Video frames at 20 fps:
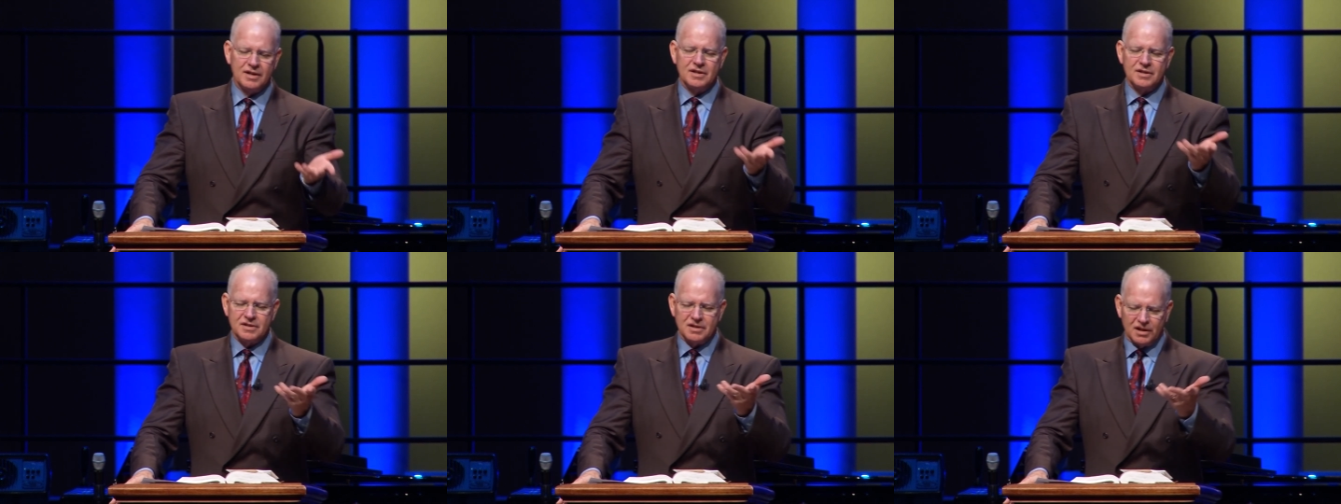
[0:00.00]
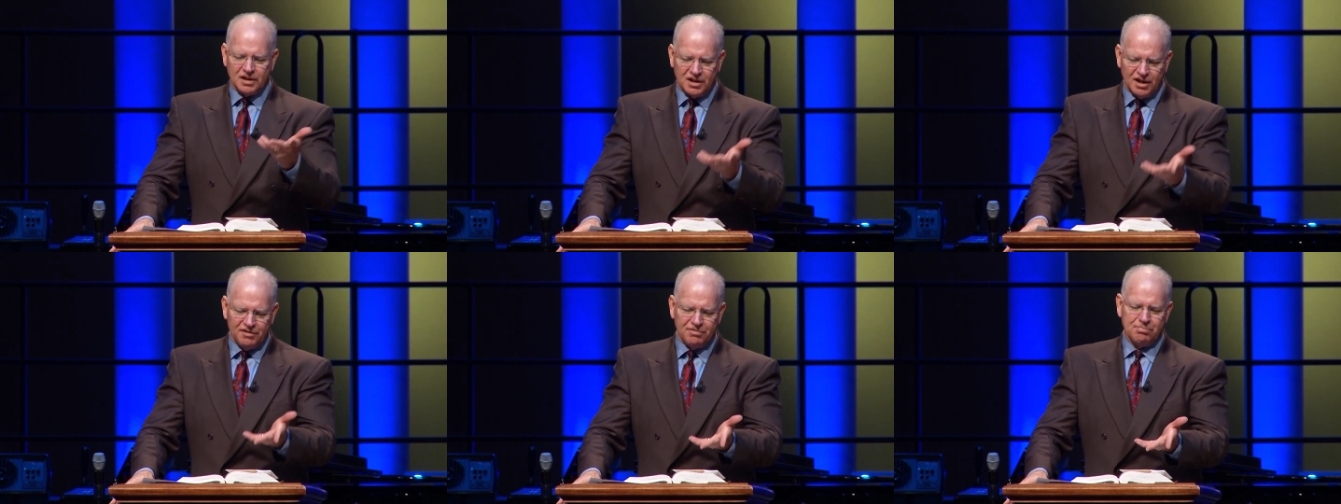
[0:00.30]
to
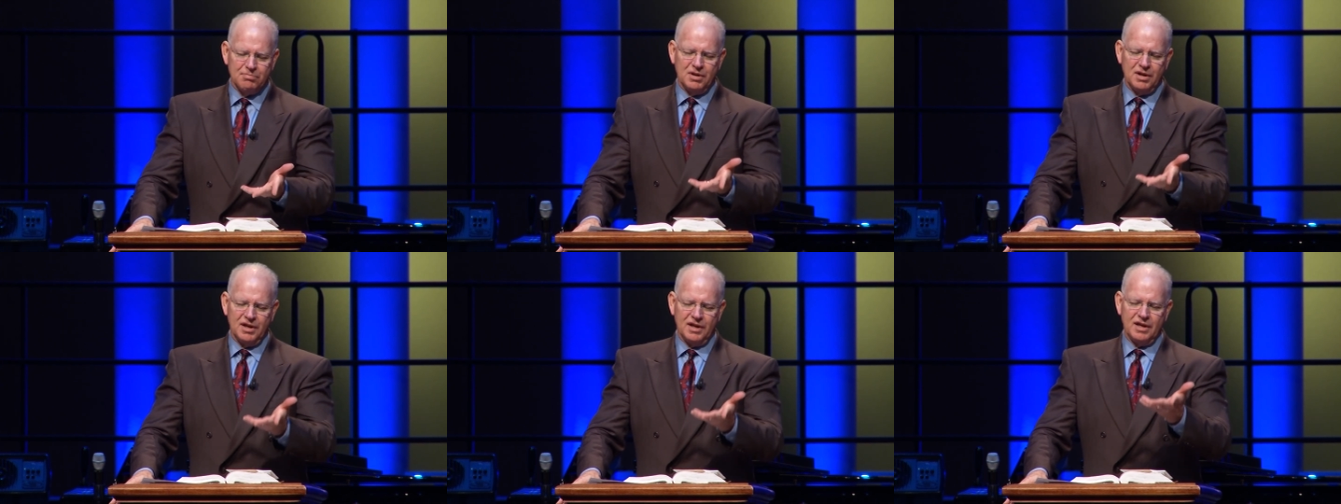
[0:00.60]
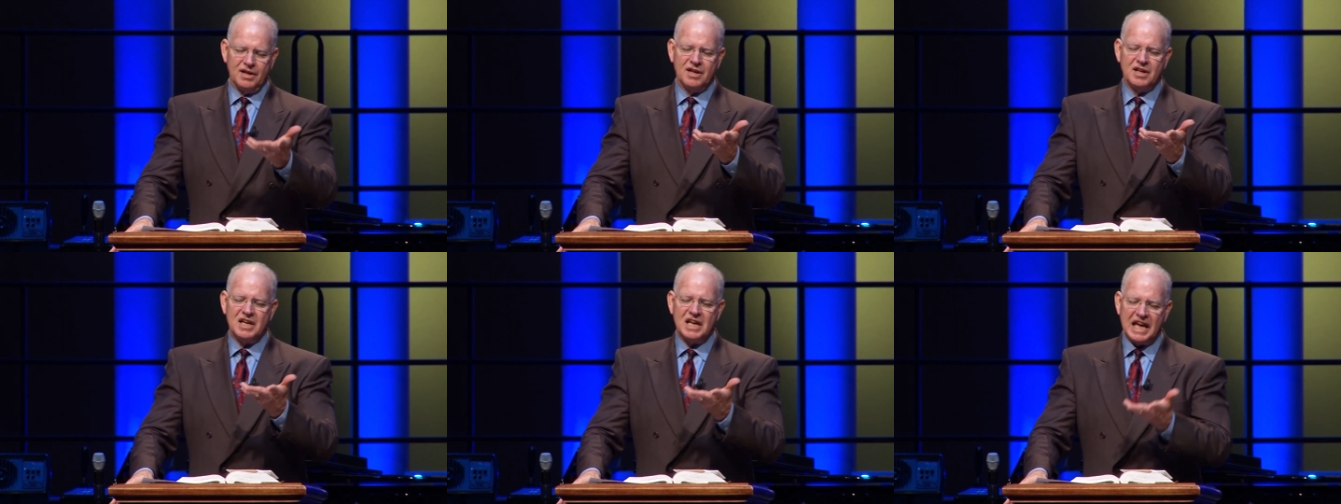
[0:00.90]
give
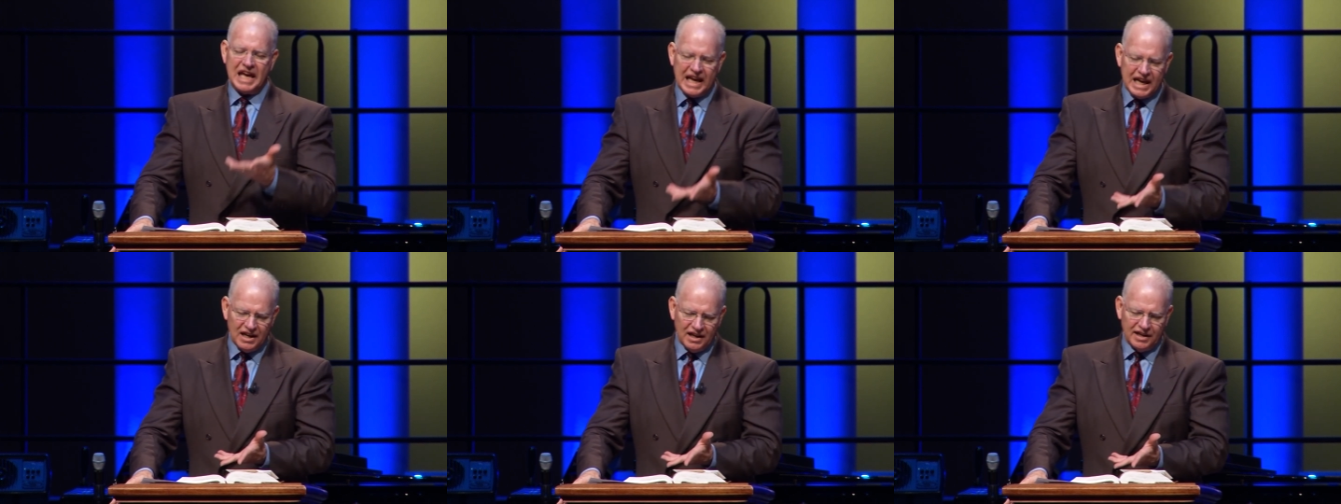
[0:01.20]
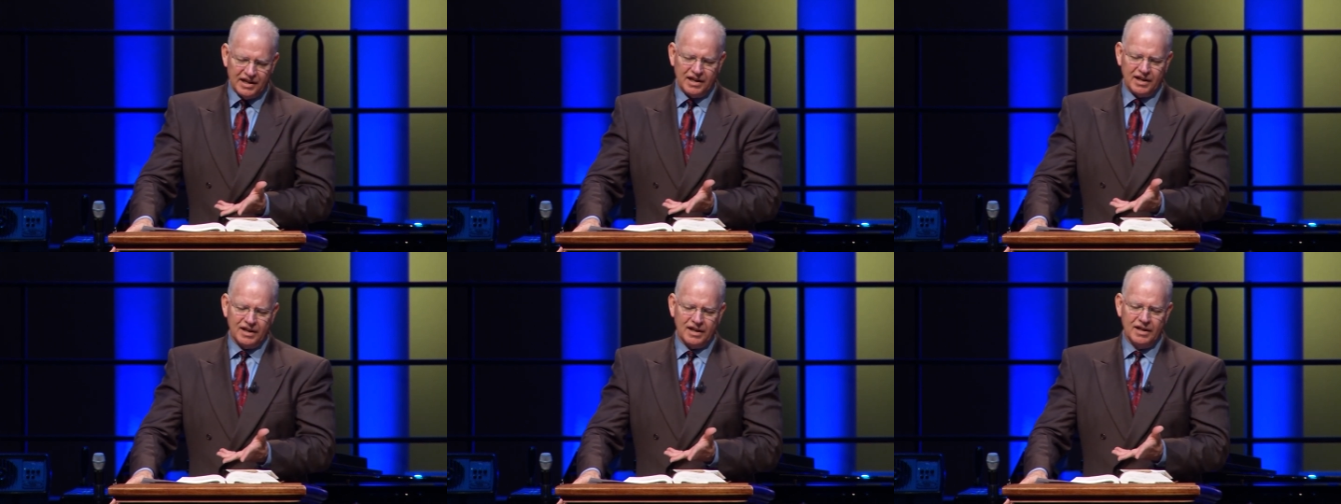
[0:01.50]
me
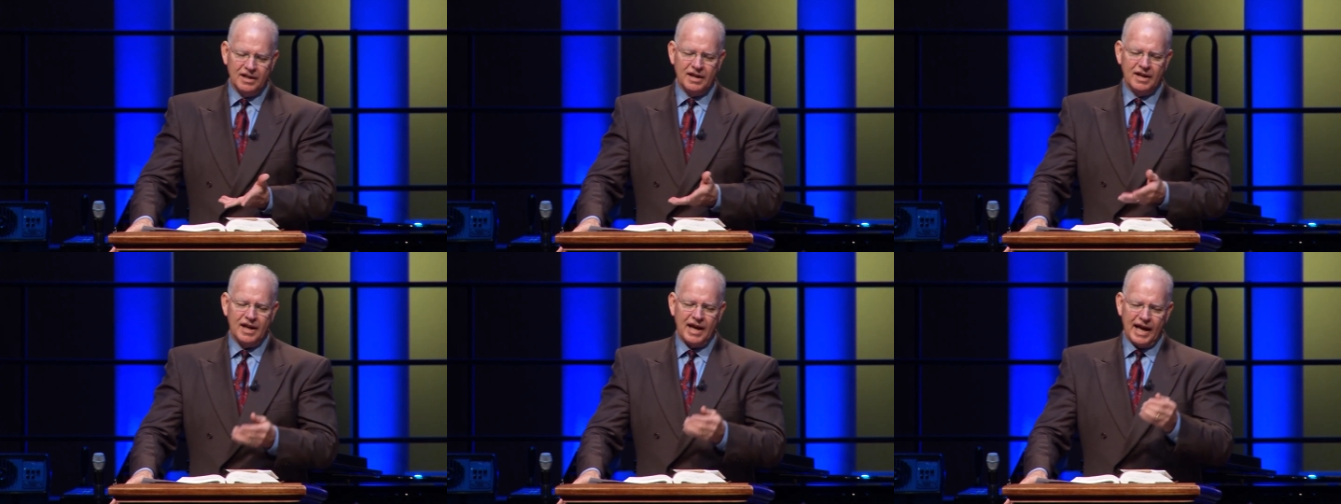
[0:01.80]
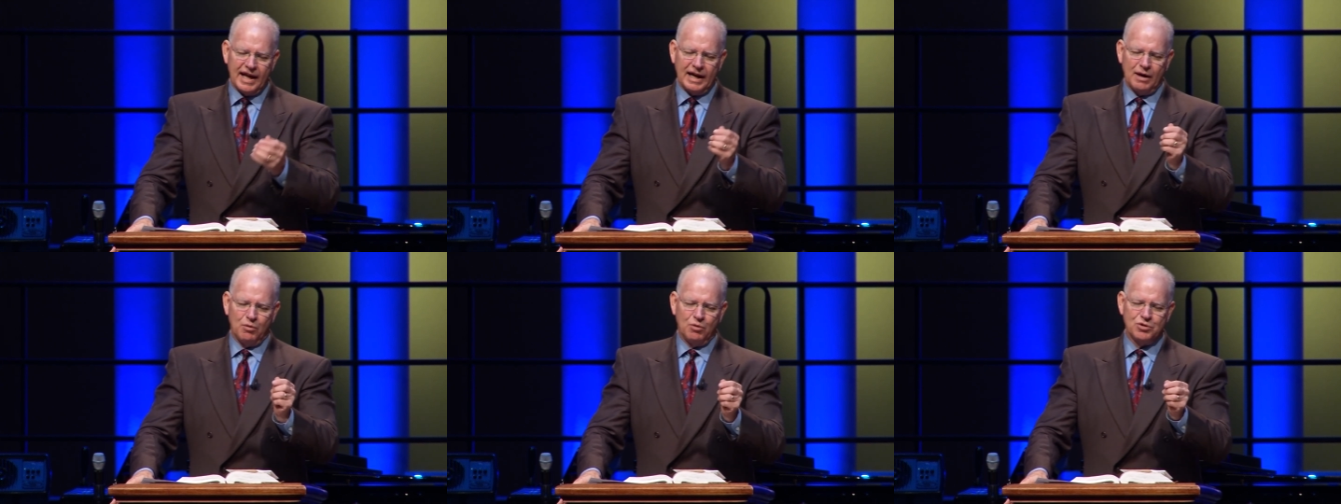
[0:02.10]
healing,
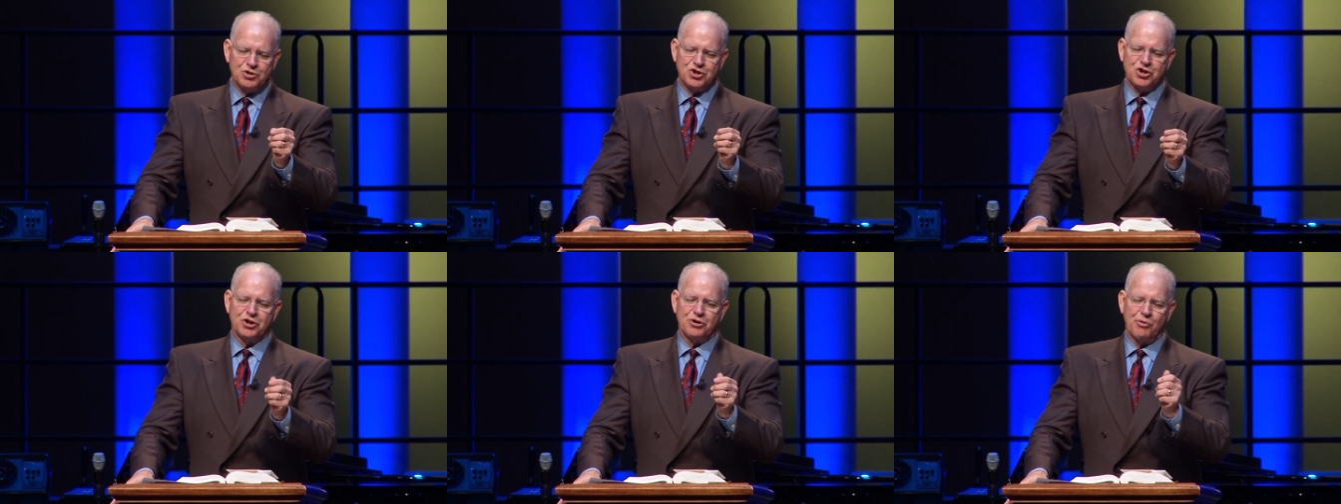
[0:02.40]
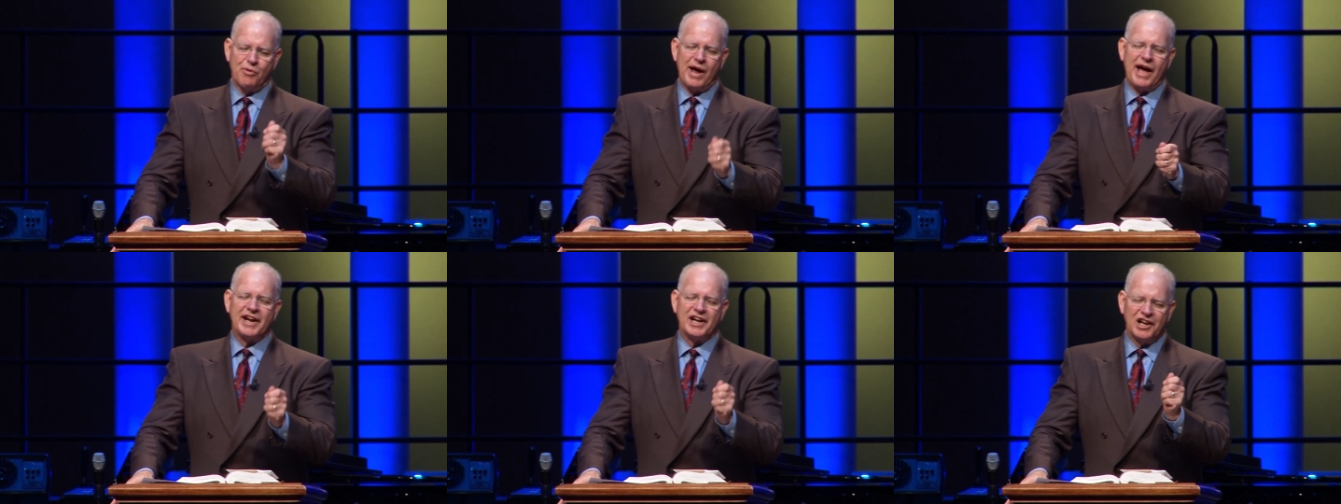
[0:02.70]
and I want you to
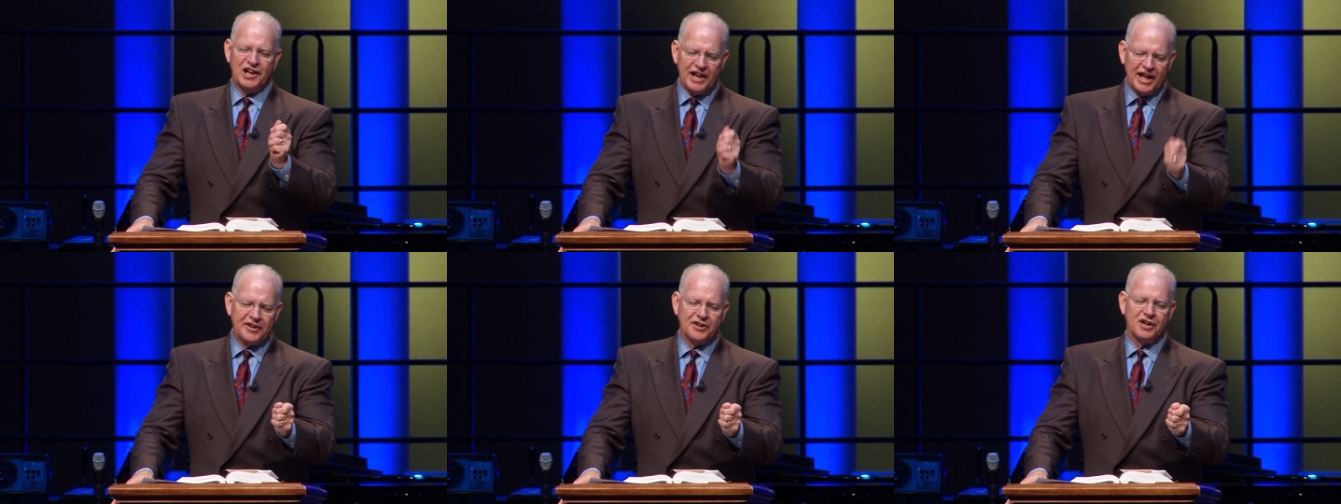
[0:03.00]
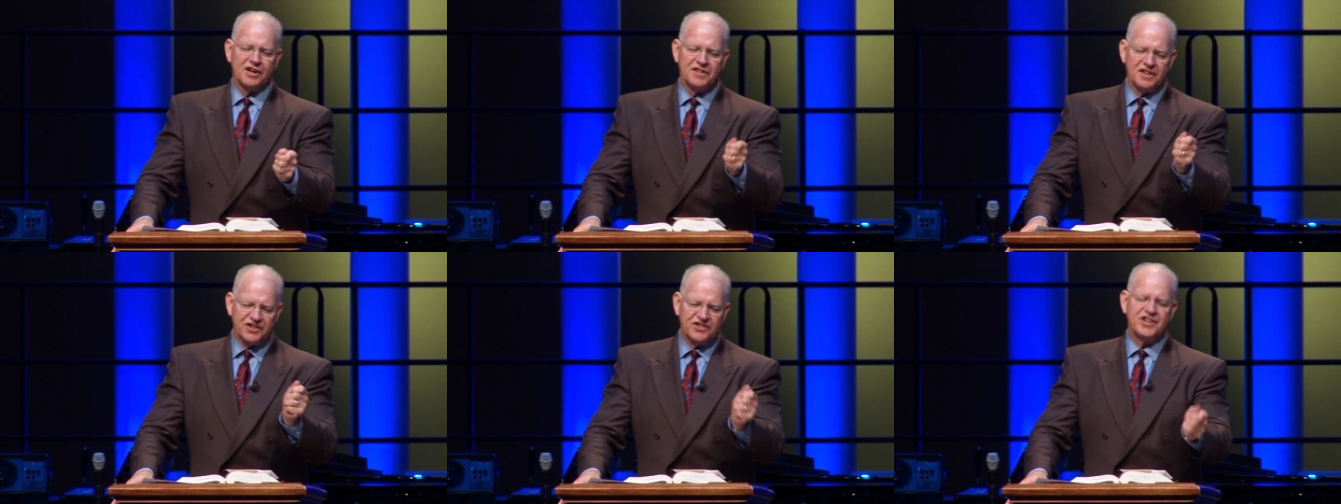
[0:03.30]
write a letter
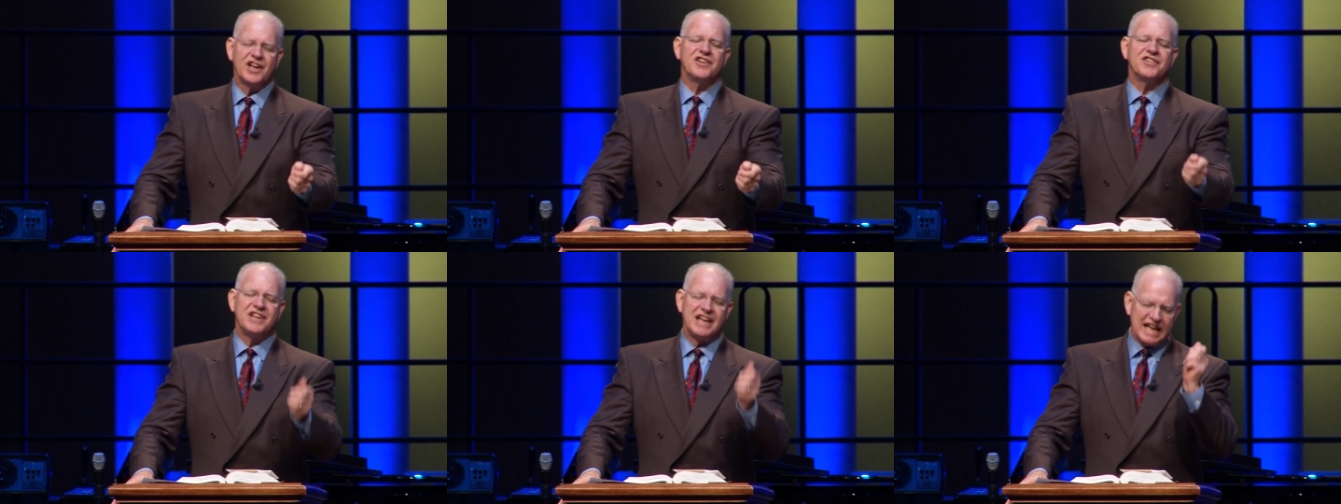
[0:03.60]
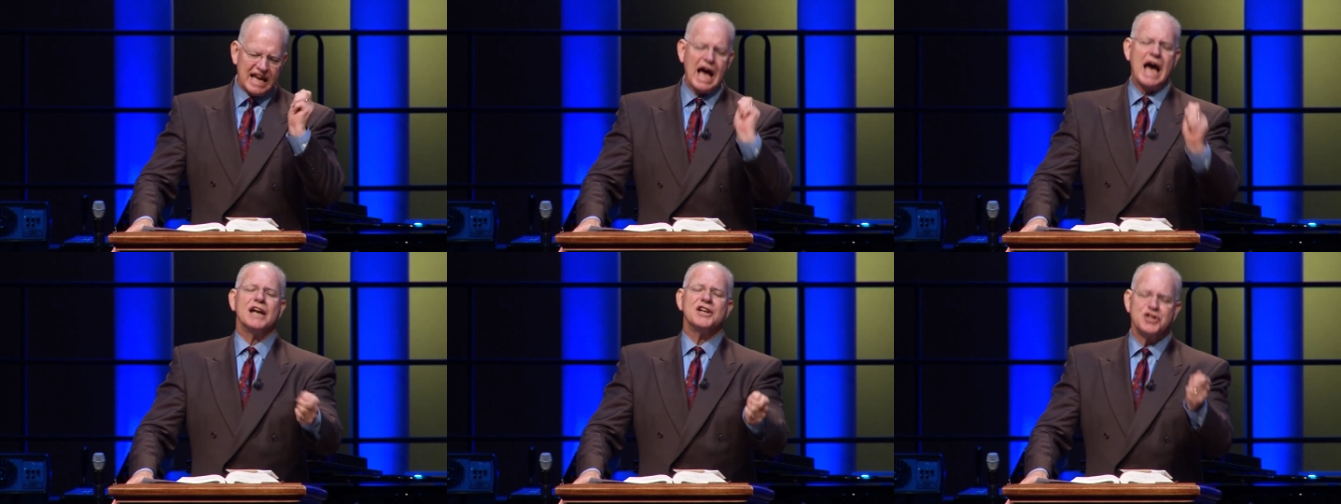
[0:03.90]
that says he
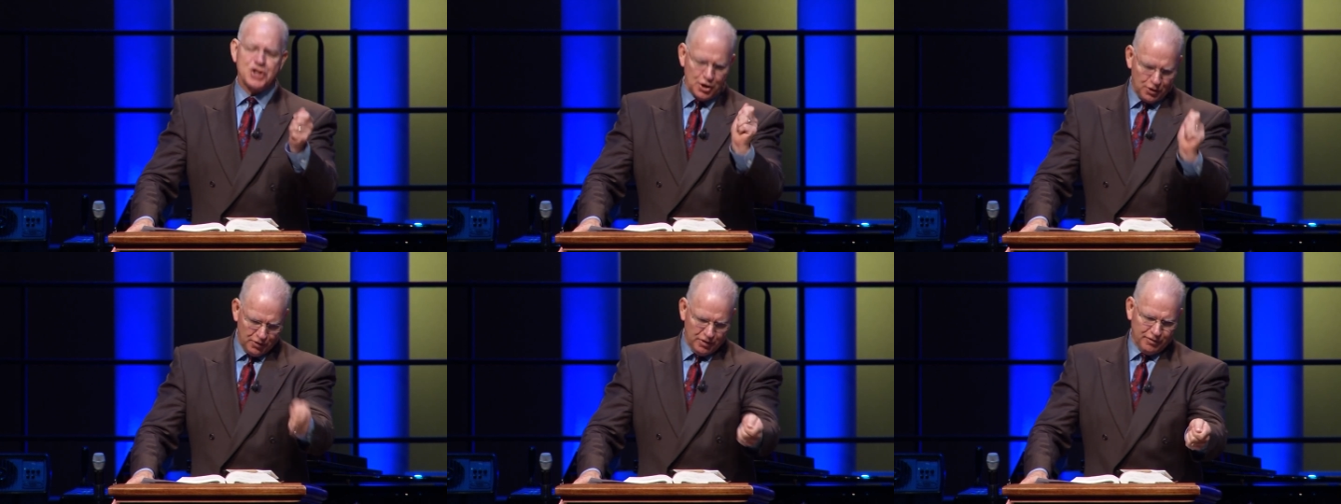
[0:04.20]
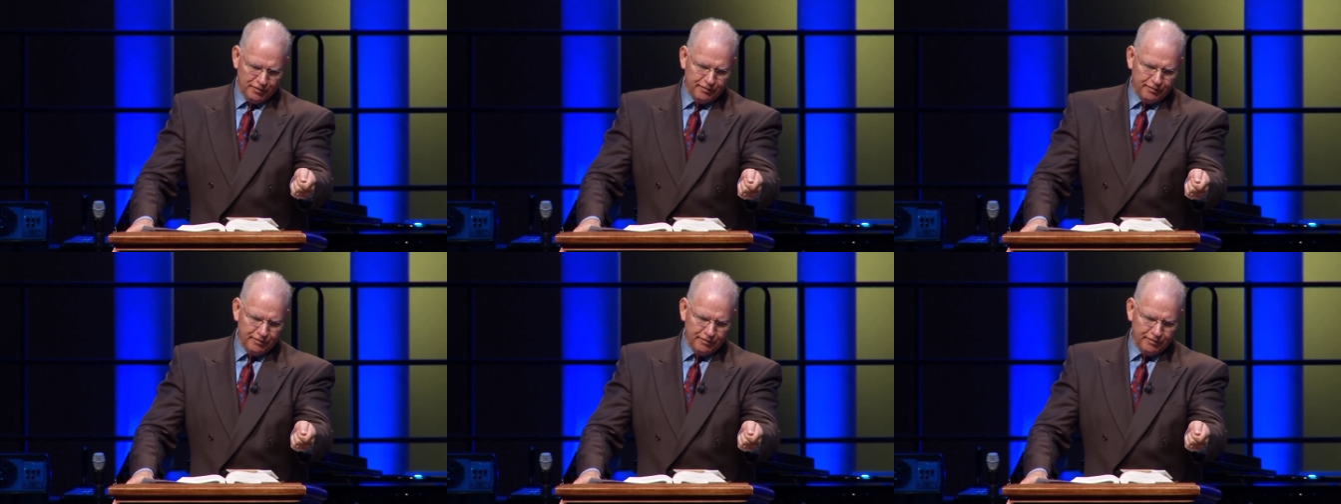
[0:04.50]
got to.